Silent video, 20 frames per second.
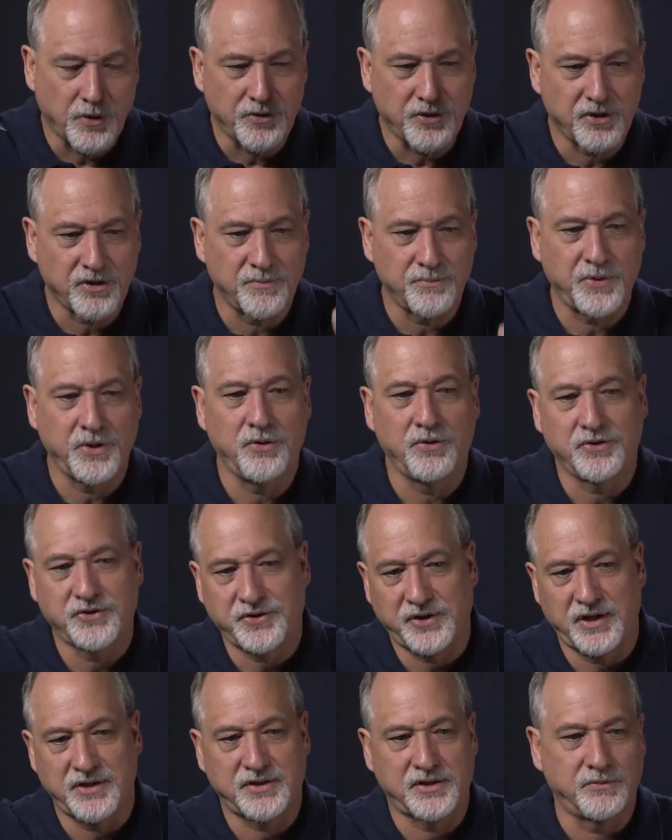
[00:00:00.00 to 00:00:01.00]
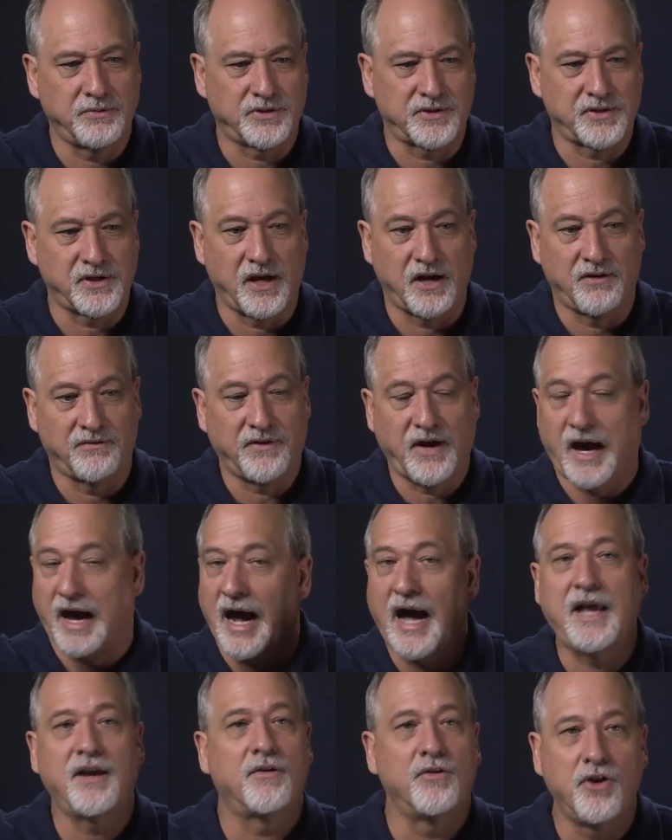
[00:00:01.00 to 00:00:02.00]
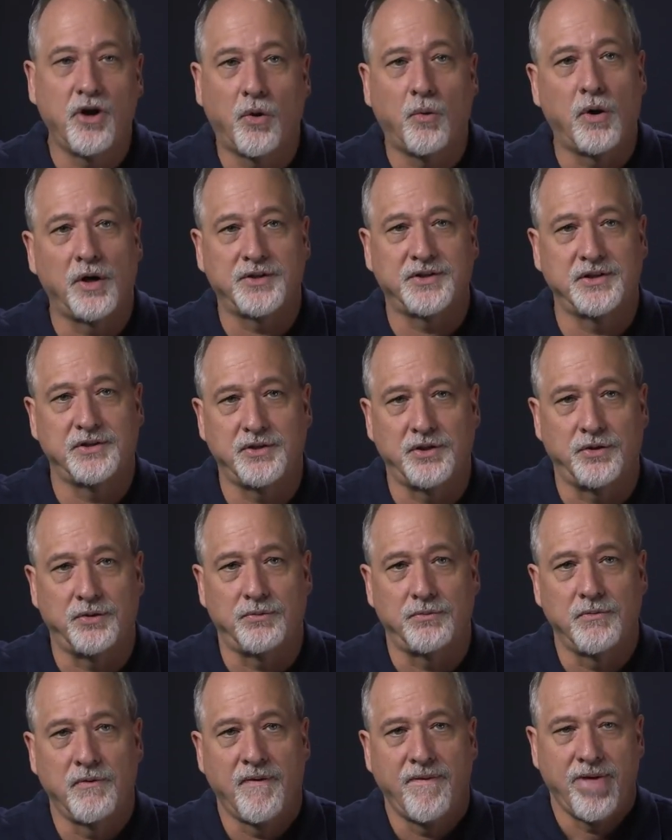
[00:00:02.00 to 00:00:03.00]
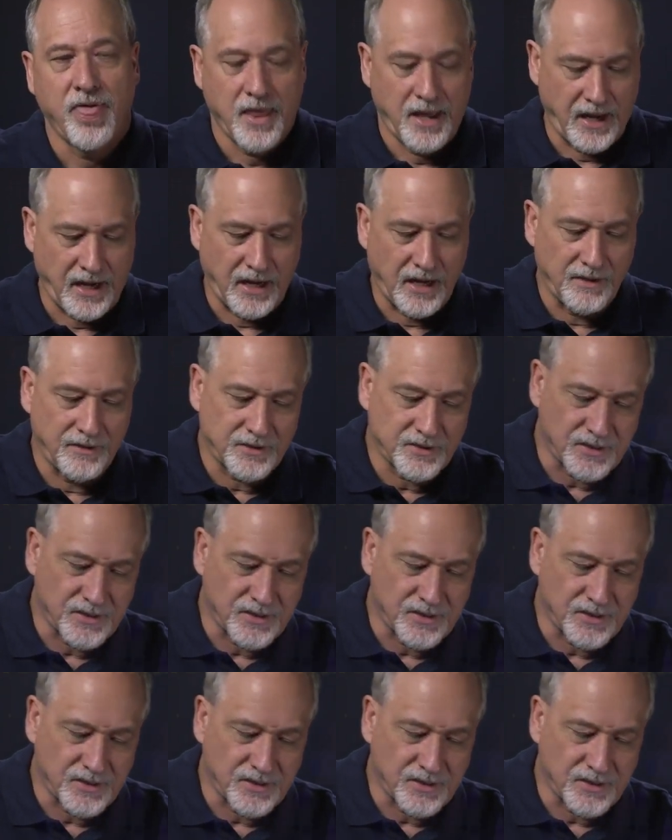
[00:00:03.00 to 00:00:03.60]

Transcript: where the computer says to itself, I don't know what to do. And the